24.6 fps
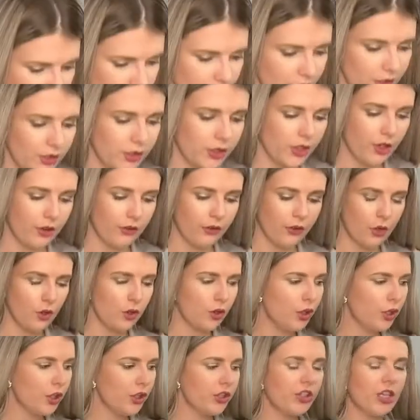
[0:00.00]
So of
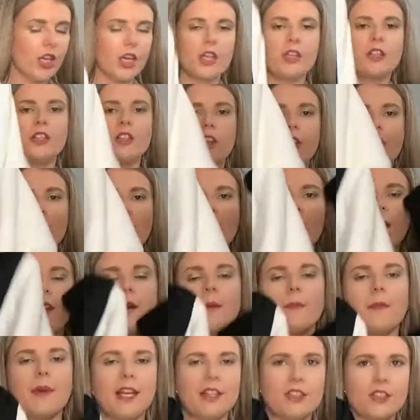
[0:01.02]
course, another
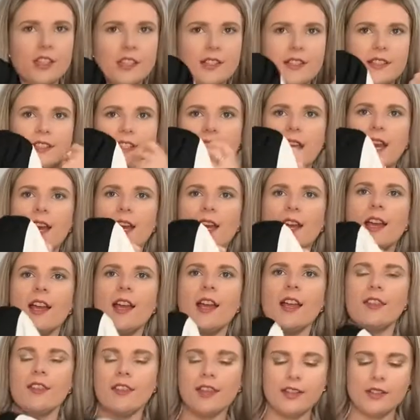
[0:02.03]
matching set
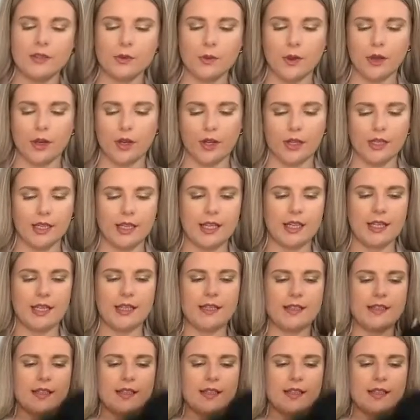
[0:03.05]
this one is